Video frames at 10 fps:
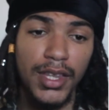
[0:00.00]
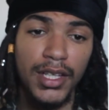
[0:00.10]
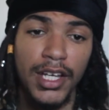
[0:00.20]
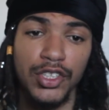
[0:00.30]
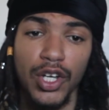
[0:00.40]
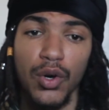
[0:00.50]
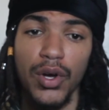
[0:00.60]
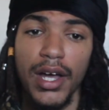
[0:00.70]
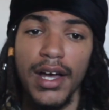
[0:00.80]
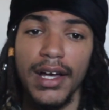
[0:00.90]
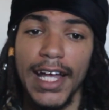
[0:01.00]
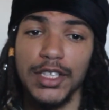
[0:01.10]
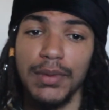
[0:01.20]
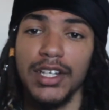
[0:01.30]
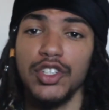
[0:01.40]
And so that's
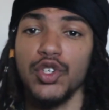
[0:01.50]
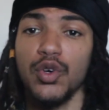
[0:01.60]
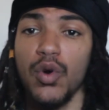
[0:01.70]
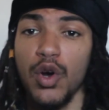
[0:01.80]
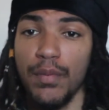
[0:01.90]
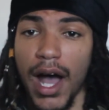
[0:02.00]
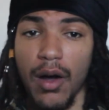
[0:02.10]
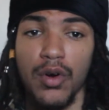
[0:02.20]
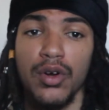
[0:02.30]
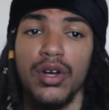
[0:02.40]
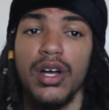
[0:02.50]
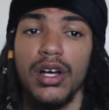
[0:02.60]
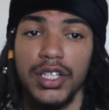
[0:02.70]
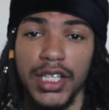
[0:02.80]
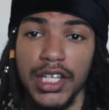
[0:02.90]
because your willpower
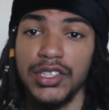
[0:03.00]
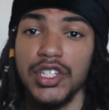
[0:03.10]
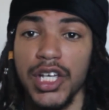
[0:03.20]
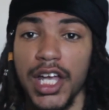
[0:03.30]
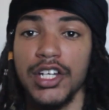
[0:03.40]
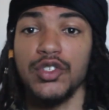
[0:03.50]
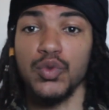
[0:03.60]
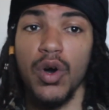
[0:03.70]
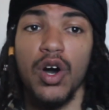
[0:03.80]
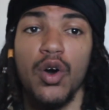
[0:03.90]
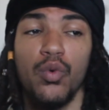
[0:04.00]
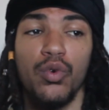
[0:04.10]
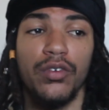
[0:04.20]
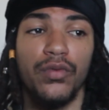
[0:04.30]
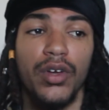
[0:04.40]
tends to change as well
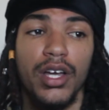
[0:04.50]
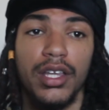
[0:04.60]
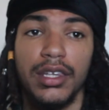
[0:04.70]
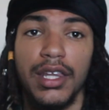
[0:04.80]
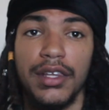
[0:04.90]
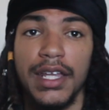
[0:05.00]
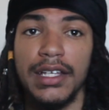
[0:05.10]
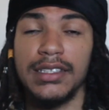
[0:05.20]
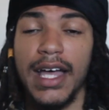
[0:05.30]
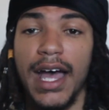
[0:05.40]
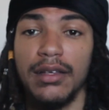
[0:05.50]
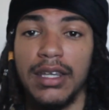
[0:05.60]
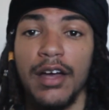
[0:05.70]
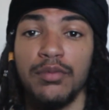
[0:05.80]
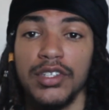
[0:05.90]
with the things that
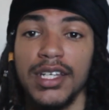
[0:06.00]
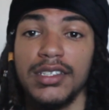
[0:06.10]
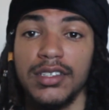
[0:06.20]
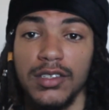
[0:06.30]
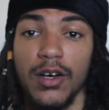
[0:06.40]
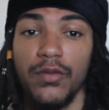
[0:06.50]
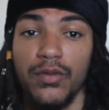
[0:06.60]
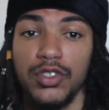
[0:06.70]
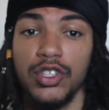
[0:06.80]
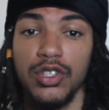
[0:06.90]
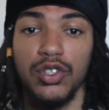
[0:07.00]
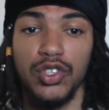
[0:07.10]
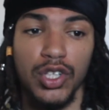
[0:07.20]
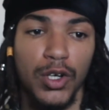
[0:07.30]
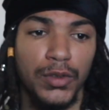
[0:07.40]
life presents itself to you.
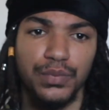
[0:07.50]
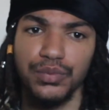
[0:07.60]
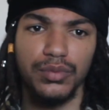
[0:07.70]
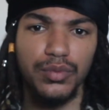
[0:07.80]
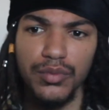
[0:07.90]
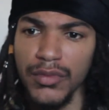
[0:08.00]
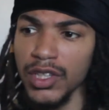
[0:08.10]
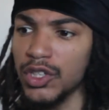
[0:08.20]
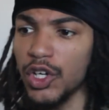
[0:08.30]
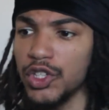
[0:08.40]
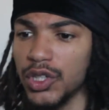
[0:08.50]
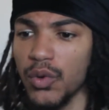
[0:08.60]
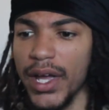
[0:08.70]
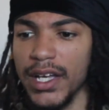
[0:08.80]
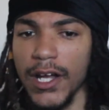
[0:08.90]
So, you could
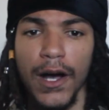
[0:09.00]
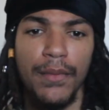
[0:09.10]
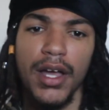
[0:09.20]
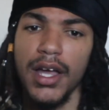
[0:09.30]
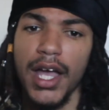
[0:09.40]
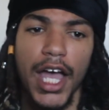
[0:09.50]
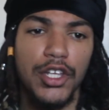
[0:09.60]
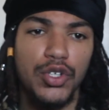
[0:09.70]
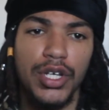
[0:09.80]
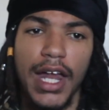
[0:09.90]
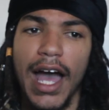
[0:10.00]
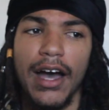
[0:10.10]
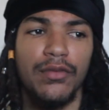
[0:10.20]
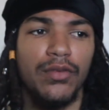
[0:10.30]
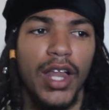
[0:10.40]
wake up and you could
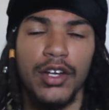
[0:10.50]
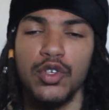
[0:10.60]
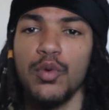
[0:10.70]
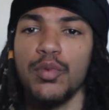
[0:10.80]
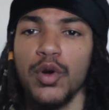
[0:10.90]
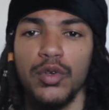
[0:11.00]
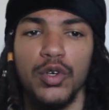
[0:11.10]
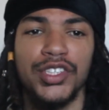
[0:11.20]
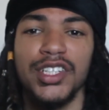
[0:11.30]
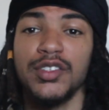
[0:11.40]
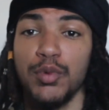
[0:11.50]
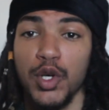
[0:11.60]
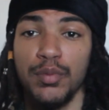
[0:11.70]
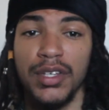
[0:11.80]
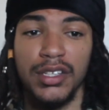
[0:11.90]
have like no sense of
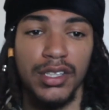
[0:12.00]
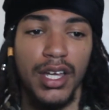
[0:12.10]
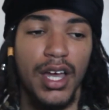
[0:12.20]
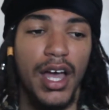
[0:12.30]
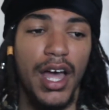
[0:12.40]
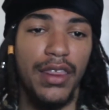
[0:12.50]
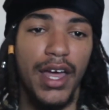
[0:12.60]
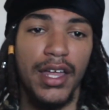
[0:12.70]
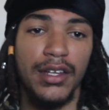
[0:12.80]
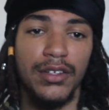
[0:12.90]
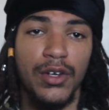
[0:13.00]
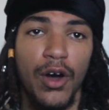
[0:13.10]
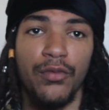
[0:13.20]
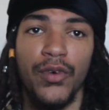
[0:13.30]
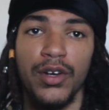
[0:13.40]
purpose. And then,
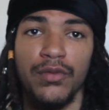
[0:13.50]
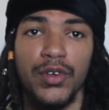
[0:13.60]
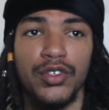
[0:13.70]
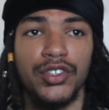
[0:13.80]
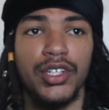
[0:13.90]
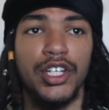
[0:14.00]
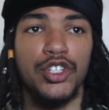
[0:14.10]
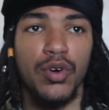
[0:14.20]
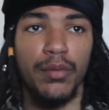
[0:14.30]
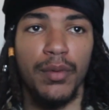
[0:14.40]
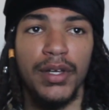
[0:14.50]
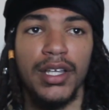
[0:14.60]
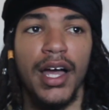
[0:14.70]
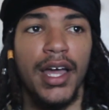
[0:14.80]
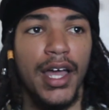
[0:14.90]
a friend of yours could hit you up and be
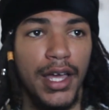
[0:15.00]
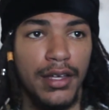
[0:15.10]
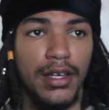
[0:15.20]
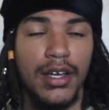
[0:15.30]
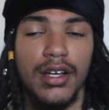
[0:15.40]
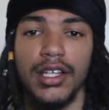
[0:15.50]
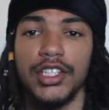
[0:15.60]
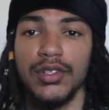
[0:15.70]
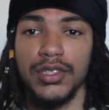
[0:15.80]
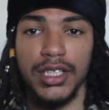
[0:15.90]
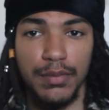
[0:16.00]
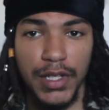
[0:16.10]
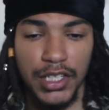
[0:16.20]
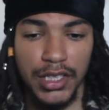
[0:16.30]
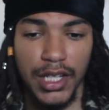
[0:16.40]
like, hey, let's go to the
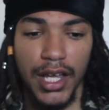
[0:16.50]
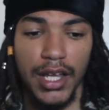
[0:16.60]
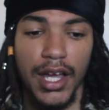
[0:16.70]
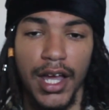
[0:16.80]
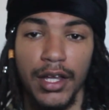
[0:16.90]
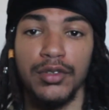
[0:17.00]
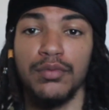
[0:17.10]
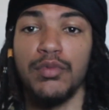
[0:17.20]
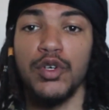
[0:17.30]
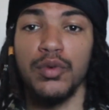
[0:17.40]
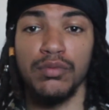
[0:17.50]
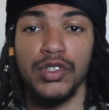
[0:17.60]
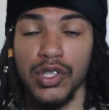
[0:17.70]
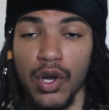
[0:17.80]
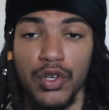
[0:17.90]
beach today. And boom.
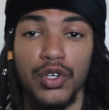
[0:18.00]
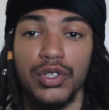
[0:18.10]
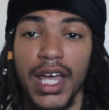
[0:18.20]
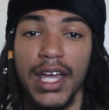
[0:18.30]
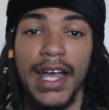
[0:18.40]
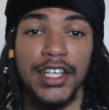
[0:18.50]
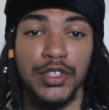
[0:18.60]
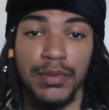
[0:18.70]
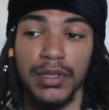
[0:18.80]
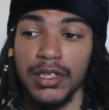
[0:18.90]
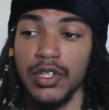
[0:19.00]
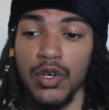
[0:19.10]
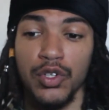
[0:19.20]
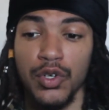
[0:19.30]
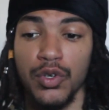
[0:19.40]
So your day has,
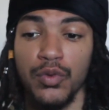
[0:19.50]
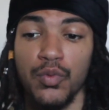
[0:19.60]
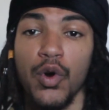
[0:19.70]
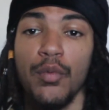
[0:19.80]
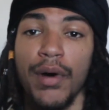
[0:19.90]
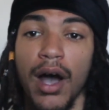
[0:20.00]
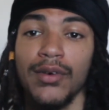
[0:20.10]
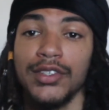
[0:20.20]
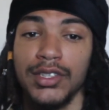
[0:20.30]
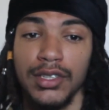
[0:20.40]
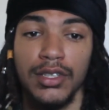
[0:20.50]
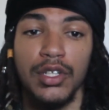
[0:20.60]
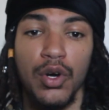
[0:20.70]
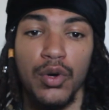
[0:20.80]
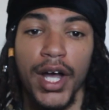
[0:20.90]
your willpower,
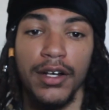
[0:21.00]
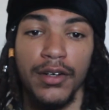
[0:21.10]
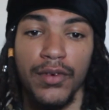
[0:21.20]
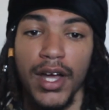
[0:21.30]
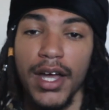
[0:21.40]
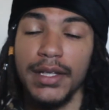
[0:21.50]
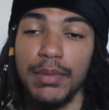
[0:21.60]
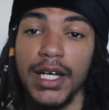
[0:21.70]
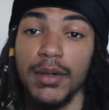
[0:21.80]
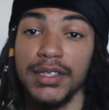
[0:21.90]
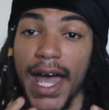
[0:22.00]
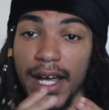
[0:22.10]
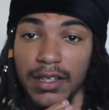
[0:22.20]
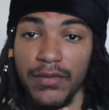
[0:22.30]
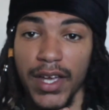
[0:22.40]
kind of becomes
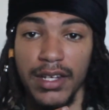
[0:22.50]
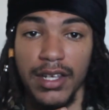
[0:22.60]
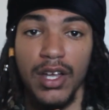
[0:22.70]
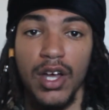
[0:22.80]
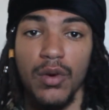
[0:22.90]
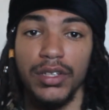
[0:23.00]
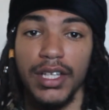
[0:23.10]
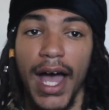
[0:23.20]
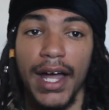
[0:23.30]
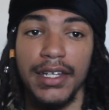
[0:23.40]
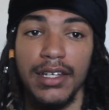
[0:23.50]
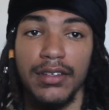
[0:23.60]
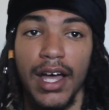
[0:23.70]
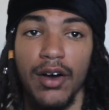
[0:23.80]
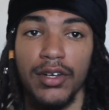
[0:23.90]
activated with the idea
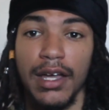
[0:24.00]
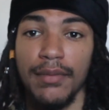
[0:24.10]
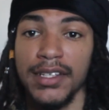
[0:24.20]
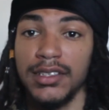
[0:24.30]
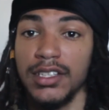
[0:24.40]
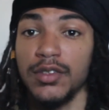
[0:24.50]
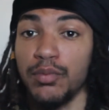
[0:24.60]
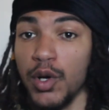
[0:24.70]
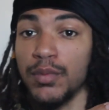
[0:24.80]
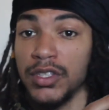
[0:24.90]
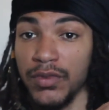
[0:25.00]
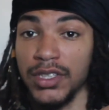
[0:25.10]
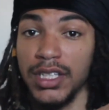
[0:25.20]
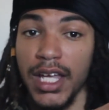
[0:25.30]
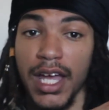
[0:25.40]
that, okay, my sense of purpose for
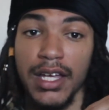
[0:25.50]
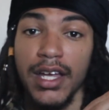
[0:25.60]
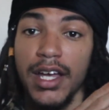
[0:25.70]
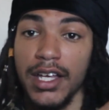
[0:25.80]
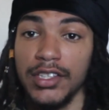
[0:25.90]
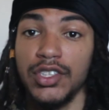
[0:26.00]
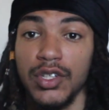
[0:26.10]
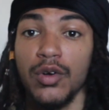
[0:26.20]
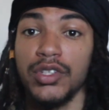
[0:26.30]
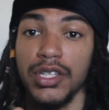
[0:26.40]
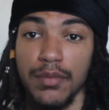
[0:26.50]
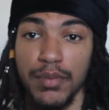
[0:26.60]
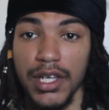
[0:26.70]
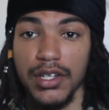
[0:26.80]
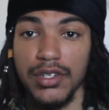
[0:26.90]
today is to go to the
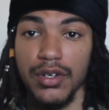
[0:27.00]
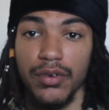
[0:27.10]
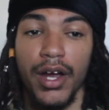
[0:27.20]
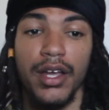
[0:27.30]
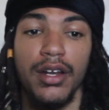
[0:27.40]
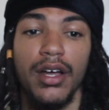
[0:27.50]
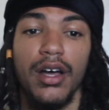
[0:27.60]
beach, right?